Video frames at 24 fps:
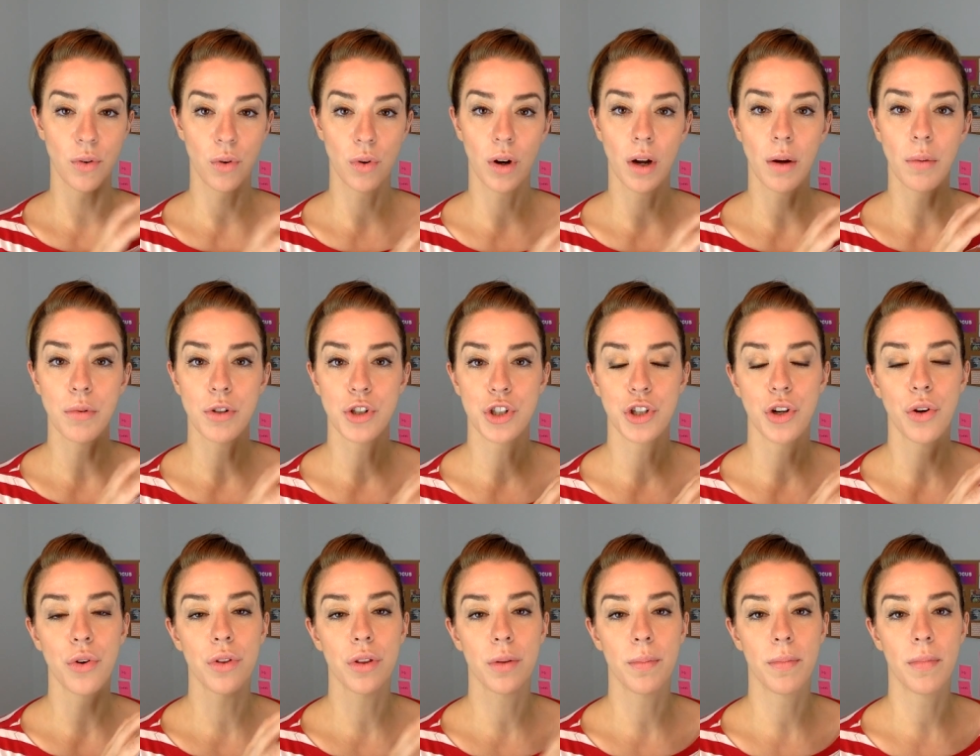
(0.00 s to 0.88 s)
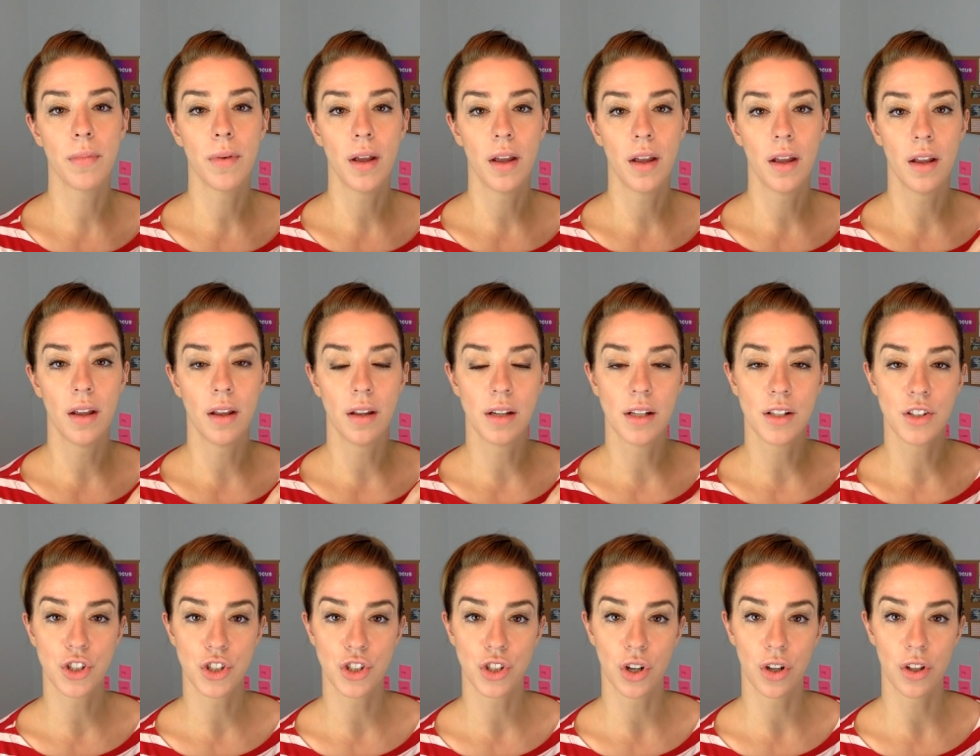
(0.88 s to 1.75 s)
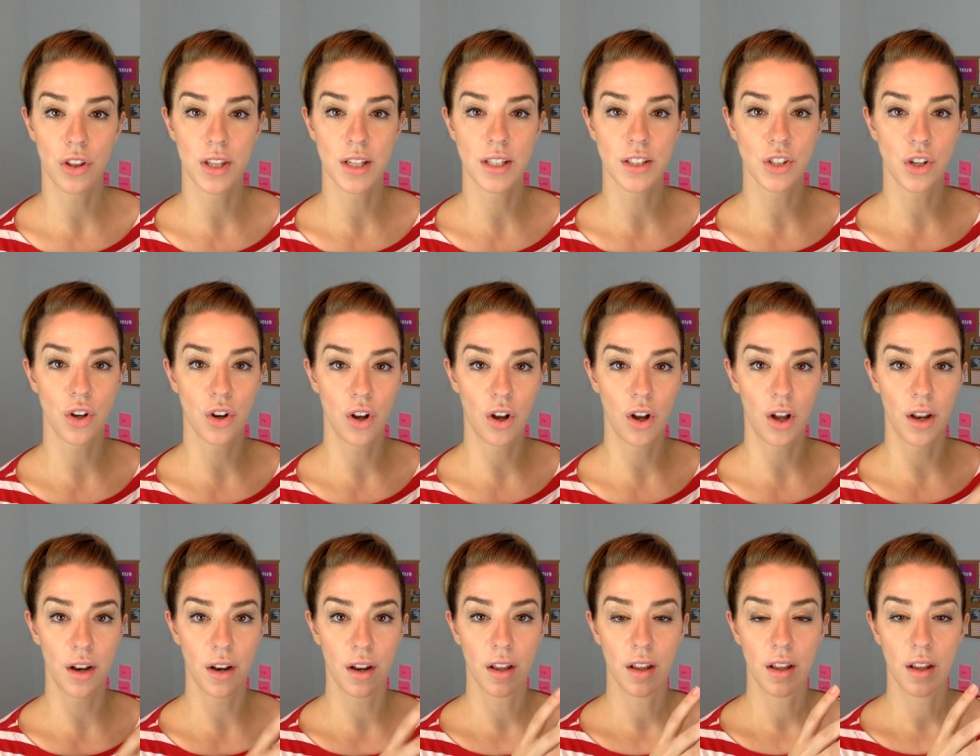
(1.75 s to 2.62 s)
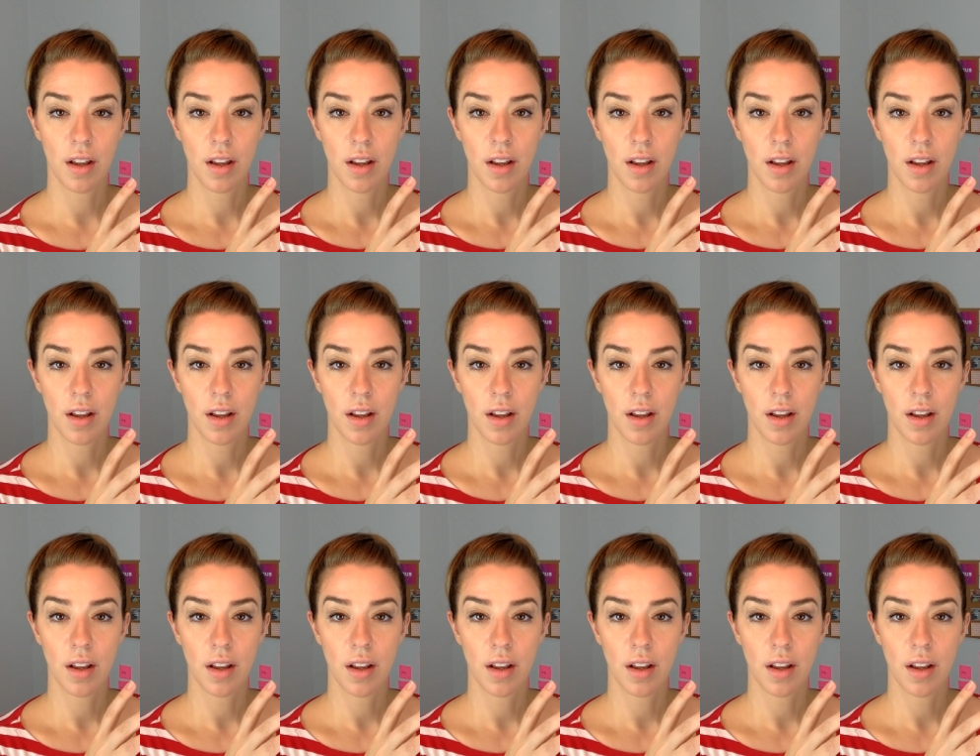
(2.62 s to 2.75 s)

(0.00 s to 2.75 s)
or I will show them and install this on